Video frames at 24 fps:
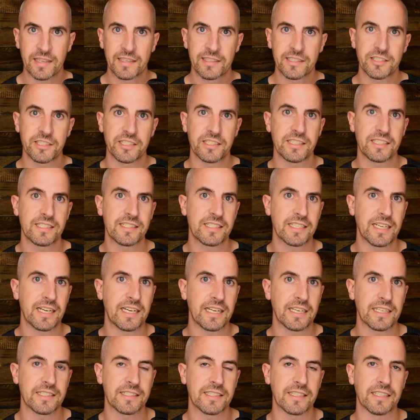She
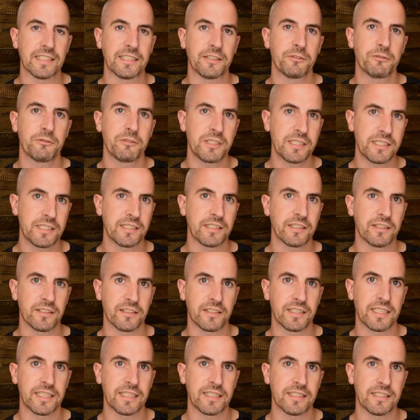decides that increasing her
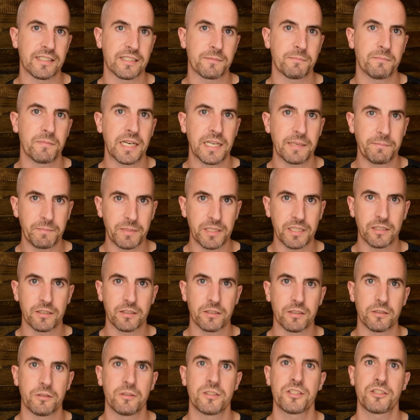cadence might be a
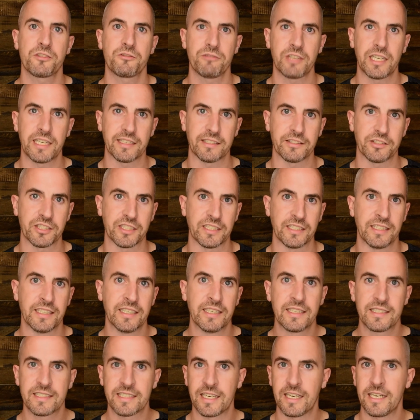good strategy
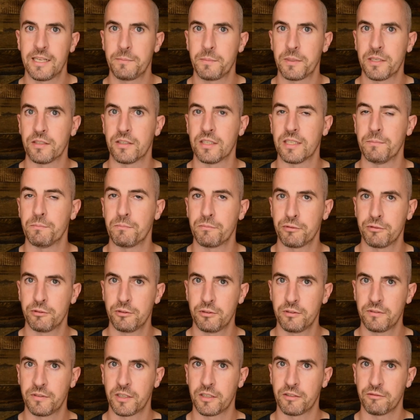to help her
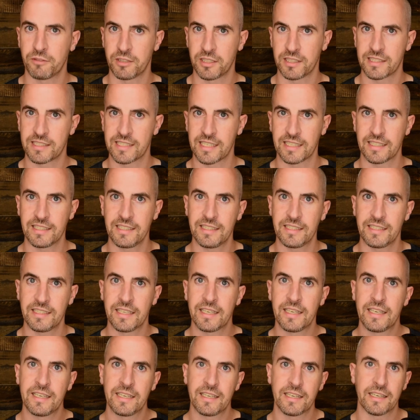improve her running technique
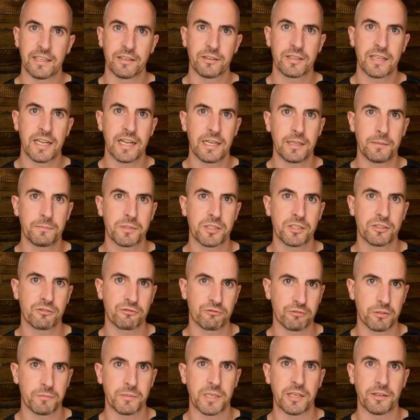and help
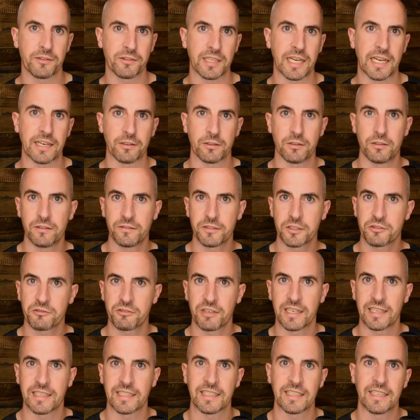scrub out that
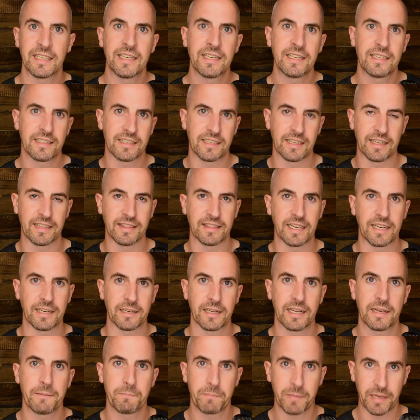overstriding and that
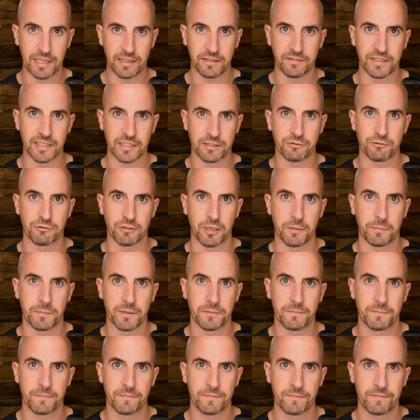pelvic drop.
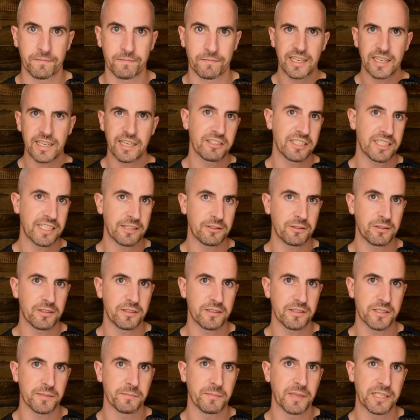Carrie
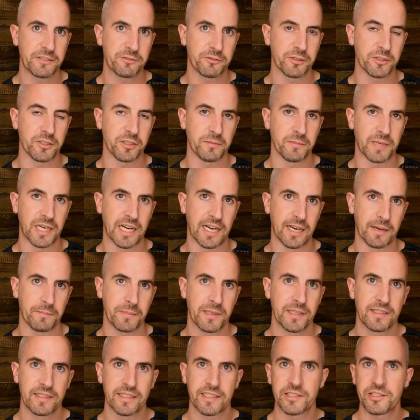downloads a metronome app
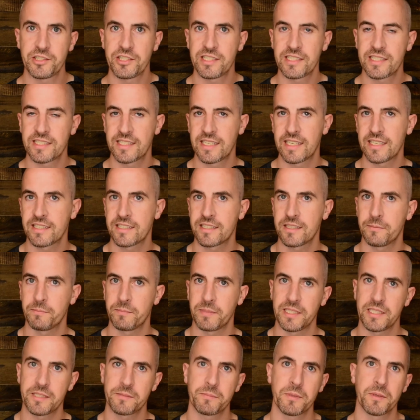and she sets the
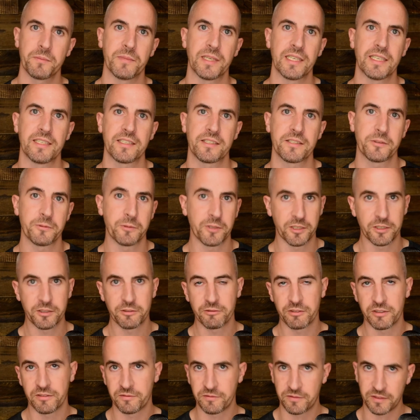beats per minute to
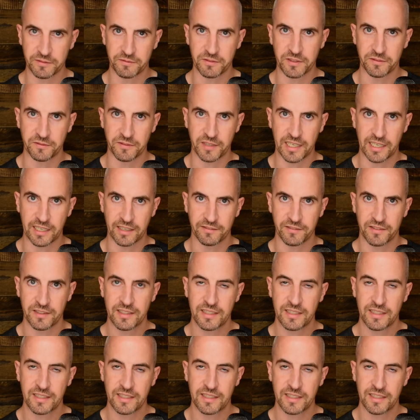155.